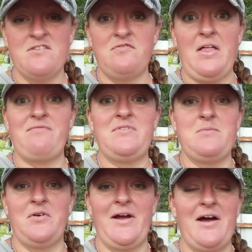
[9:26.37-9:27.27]
fluff
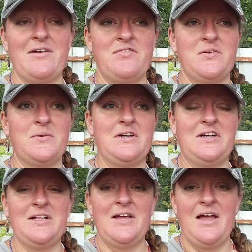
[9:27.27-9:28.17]
them around, if you
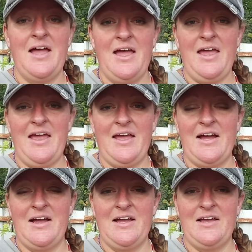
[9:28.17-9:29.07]
will,
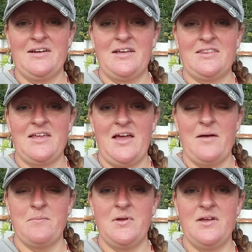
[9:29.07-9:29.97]
and get
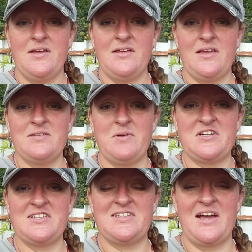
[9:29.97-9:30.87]
them as
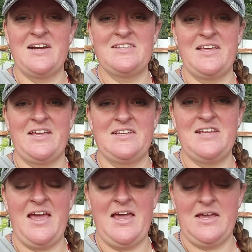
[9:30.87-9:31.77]
much sun as they can
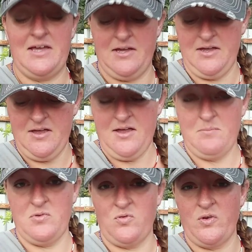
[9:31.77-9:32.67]
take
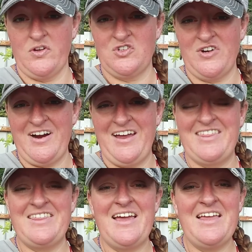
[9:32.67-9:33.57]
before they're dry.
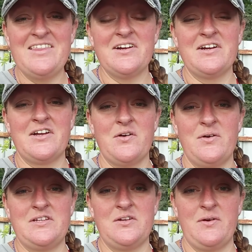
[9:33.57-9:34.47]
And then they're gonna
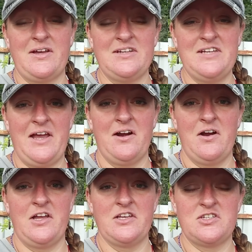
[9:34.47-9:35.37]
go into a container
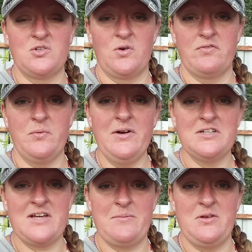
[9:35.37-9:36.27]
and get stored for
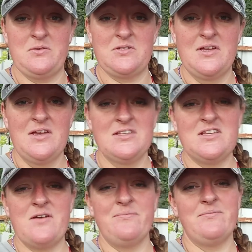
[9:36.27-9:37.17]
wintertime use.
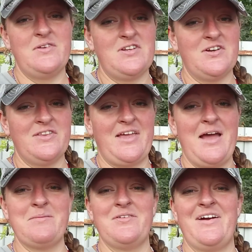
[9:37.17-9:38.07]
So let me turn the
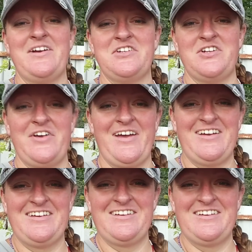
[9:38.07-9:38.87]
camera around and show you.